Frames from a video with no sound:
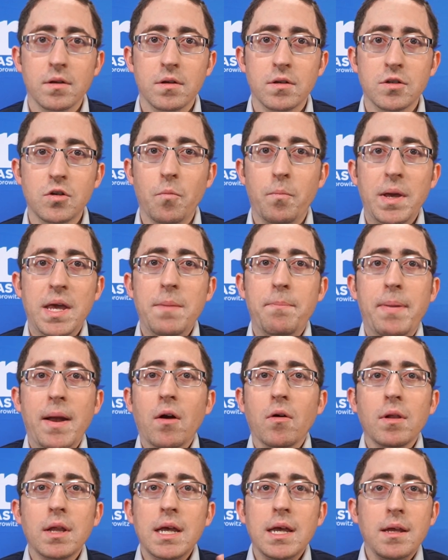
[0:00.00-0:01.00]
So he
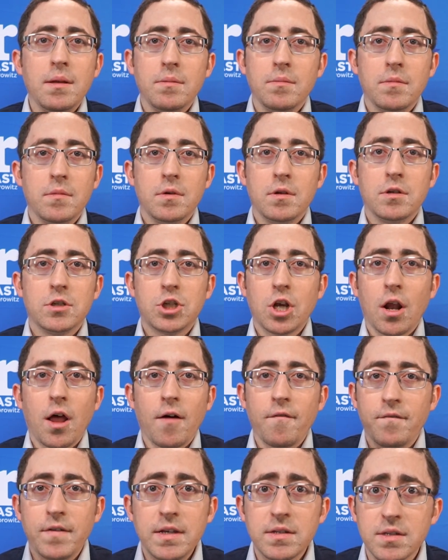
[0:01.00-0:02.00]
barely shut
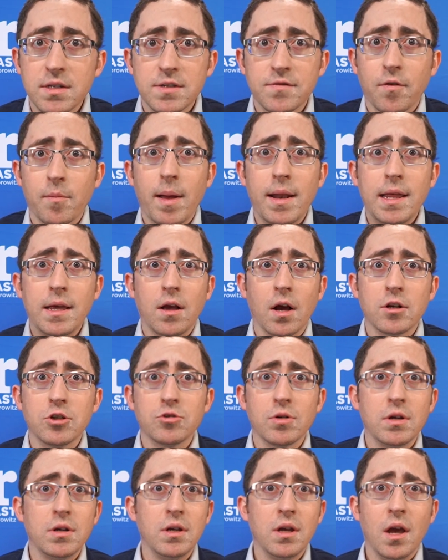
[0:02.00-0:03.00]
off visas from any
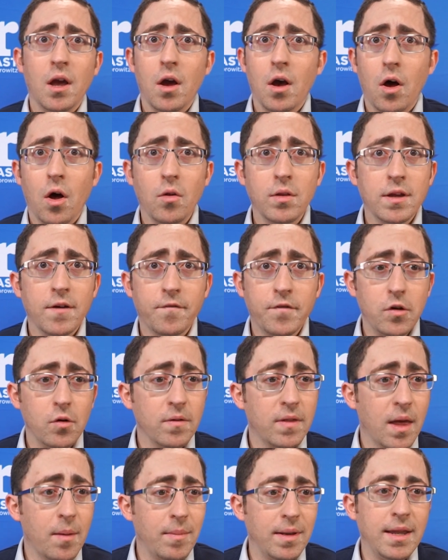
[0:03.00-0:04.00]
country, only a few
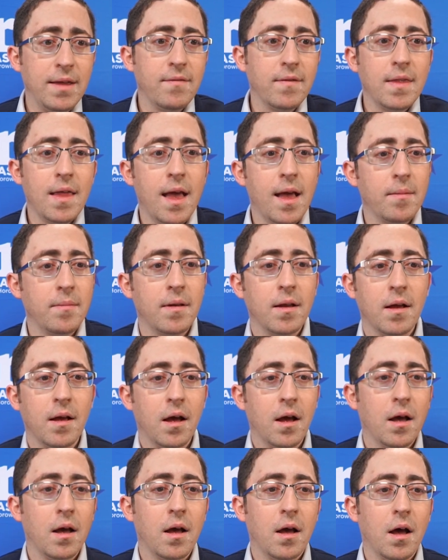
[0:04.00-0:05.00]
of them, and even then,
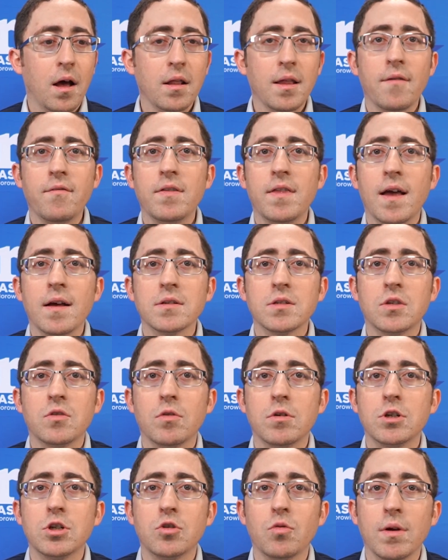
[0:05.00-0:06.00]

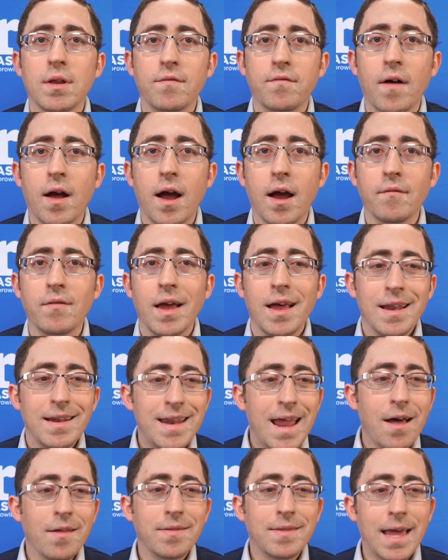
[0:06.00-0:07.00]
11,325.
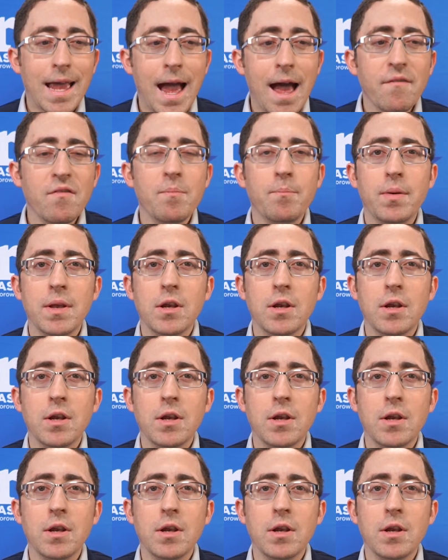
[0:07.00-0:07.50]
Now, they haven't